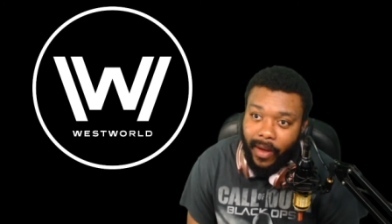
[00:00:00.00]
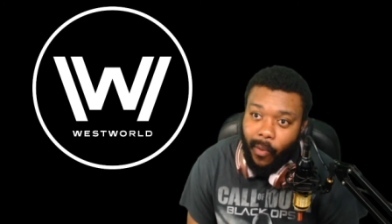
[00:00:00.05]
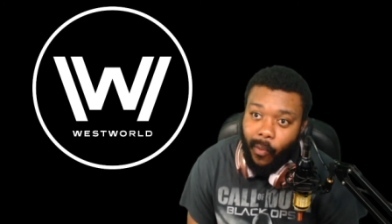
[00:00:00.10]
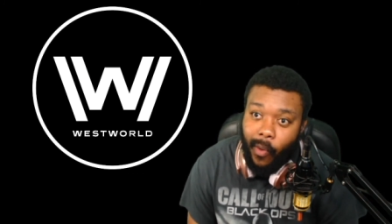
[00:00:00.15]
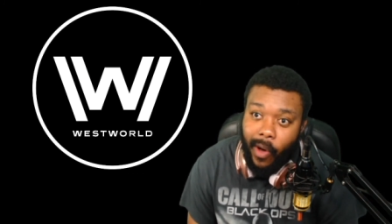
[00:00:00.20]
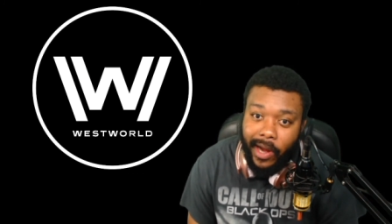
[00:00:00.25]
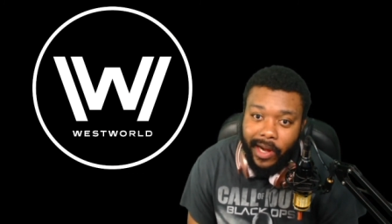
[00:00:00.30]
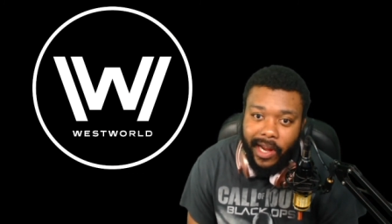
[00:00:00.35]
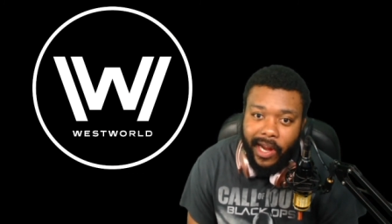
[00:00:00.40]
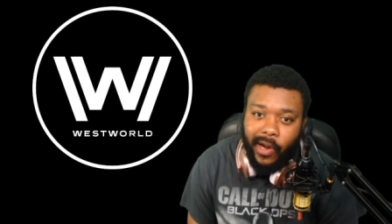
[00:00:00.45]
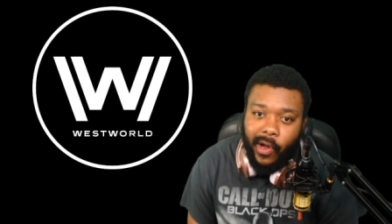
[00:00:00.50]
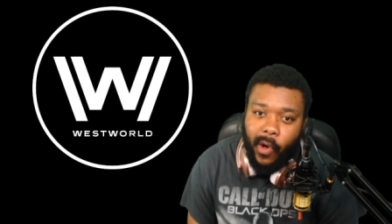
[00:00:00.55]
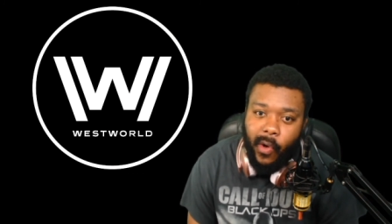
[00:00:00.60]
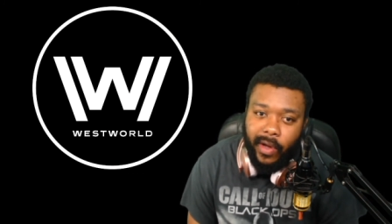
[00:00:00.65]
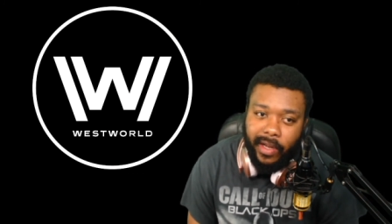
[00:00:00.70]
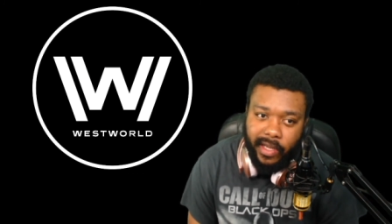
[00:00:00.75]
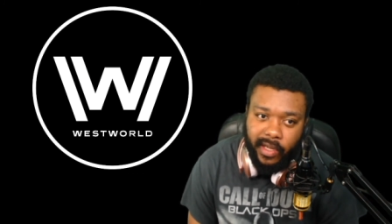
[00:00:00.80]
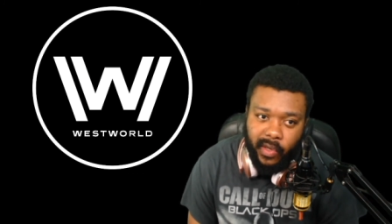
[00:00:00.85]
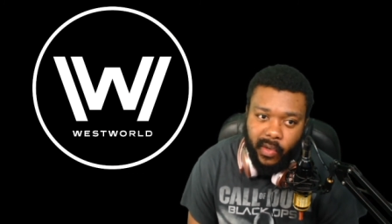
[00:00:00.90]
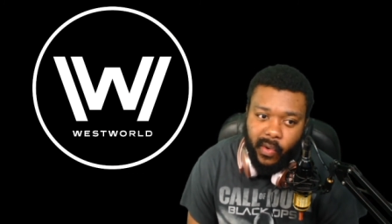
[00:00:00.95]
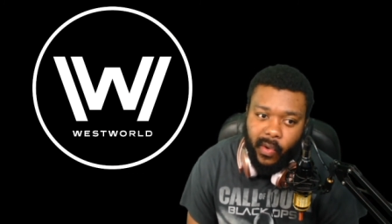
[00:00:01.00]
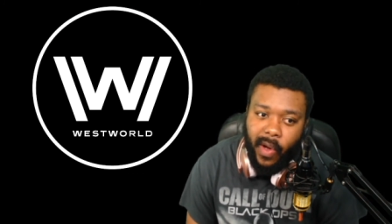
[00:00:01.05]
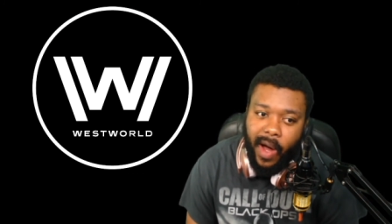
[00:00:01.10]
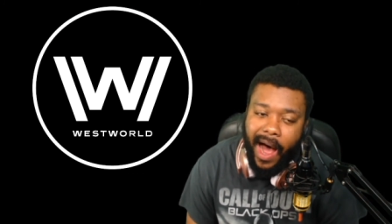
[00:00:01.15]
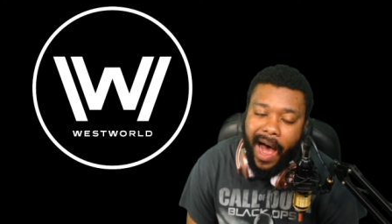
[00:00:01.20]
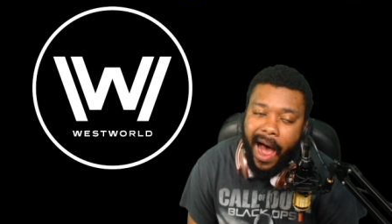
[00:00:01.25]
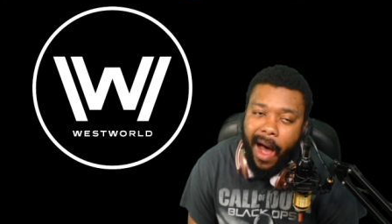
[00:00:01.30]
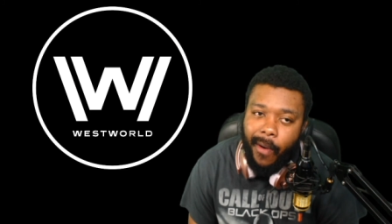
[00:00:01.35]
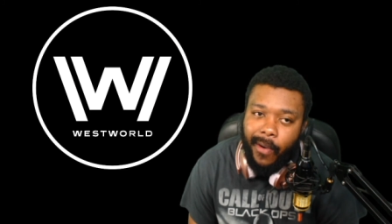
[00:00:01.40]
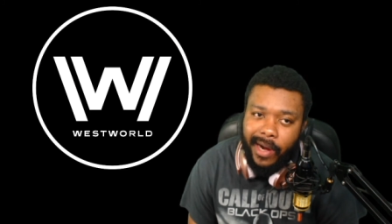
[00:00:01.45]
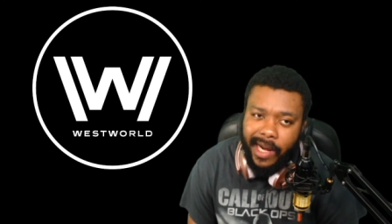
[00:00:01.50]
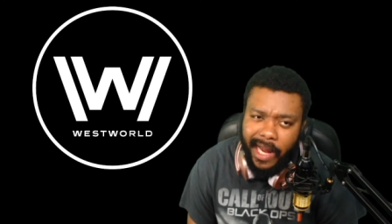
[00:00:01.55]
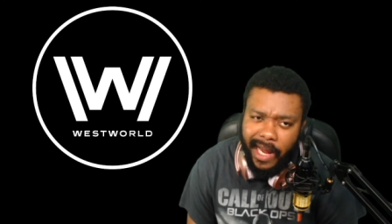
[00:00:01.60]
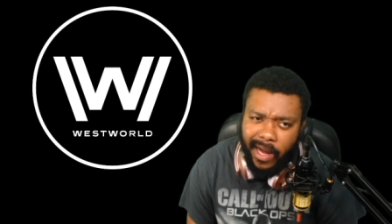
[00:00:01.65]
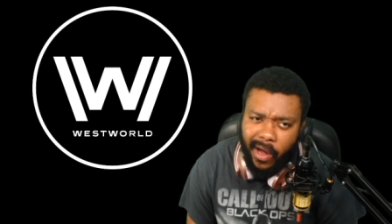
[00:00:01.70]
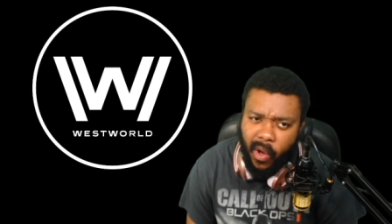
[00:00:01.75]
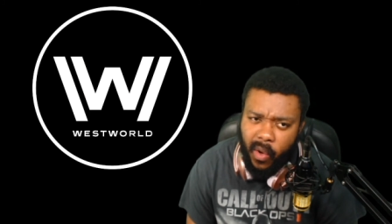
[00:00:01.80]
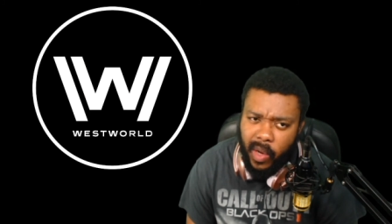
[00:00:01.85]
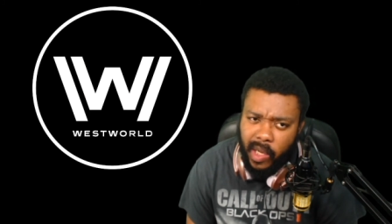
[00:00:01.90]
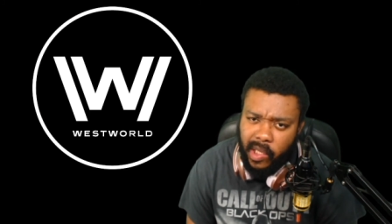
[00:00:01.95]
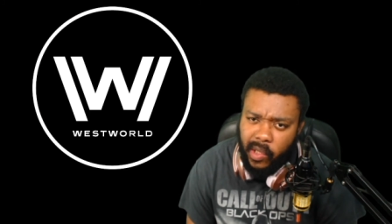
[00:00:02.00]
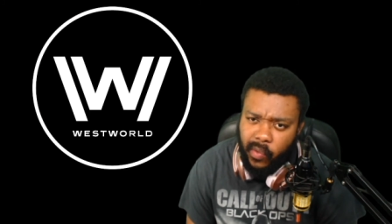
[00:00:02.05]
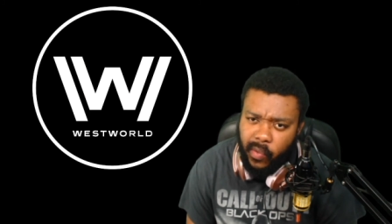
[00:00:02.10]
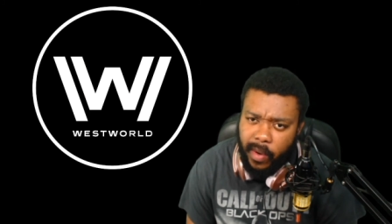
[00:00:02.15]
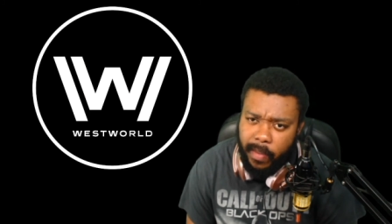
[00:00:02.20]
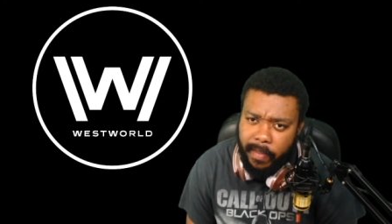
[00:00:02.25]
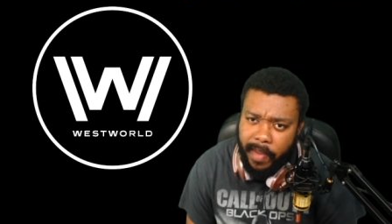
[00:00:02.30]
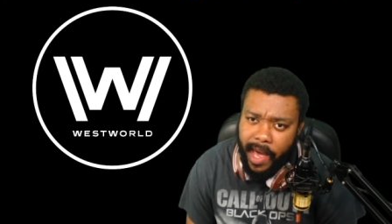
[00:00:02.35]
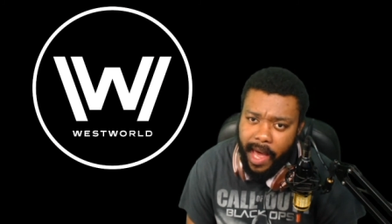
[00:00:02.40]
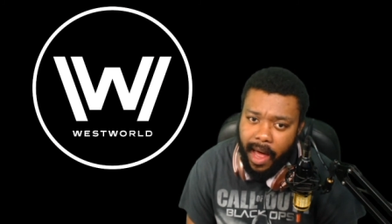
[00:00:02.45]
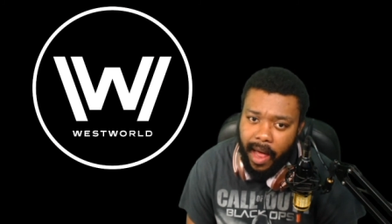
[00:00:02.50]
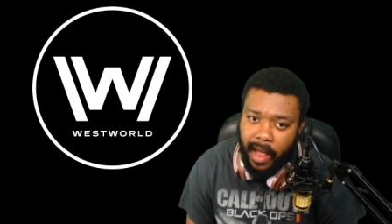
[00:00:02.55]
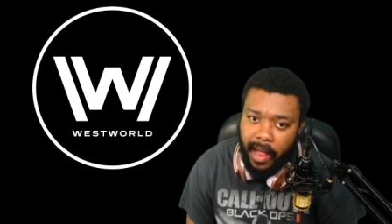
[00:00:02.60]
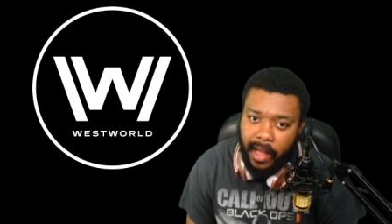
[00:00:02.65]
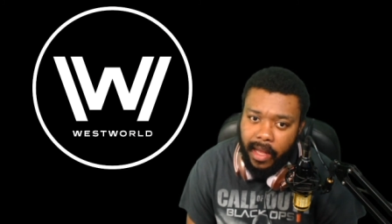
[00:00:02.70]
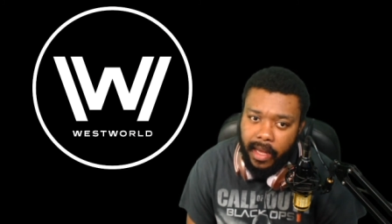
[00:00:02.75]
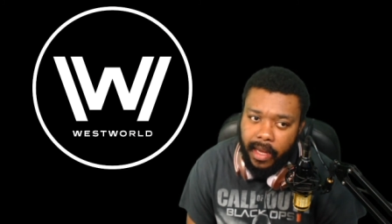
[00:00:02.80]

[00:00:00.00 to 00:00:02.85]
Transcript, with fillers: what they're going to do. How are they going to rebel?